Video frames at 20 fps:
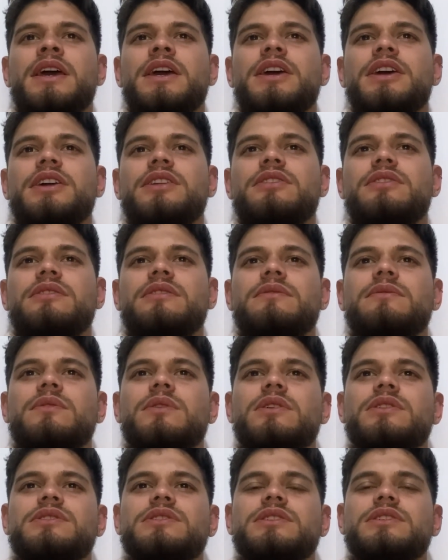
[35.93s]
In other
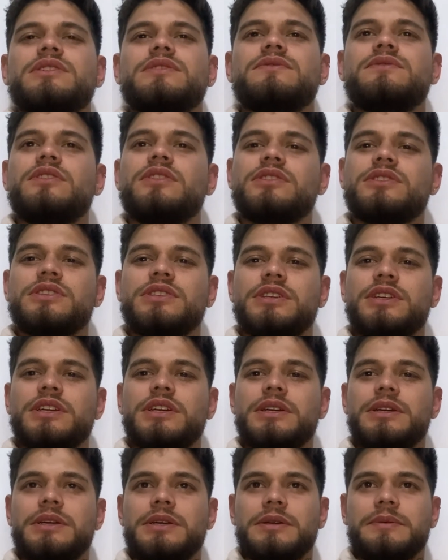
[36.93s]
words, the force
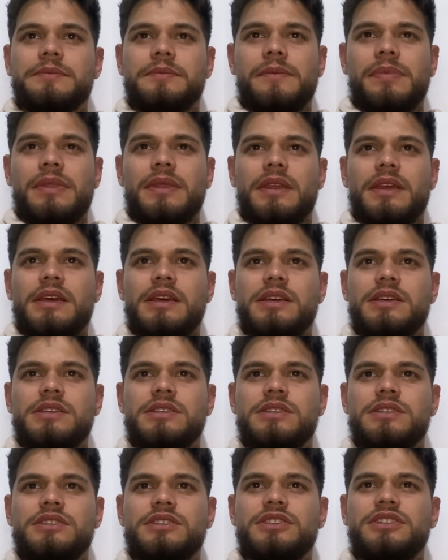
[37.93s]

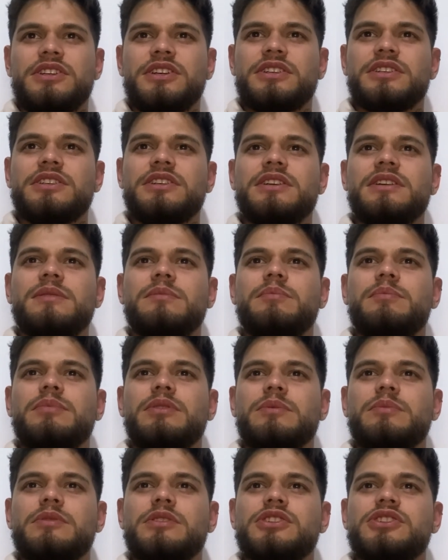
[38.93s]
is directly
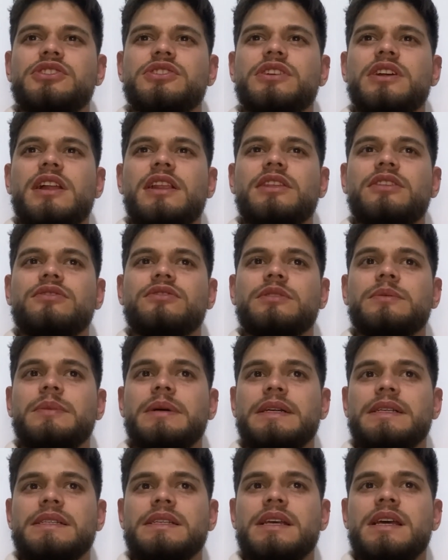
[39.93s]
proportional to the
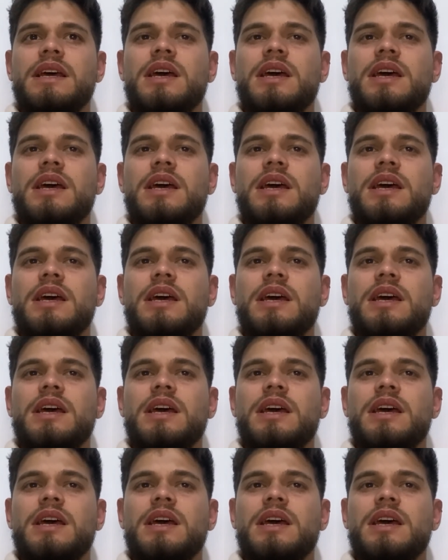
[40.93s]
mass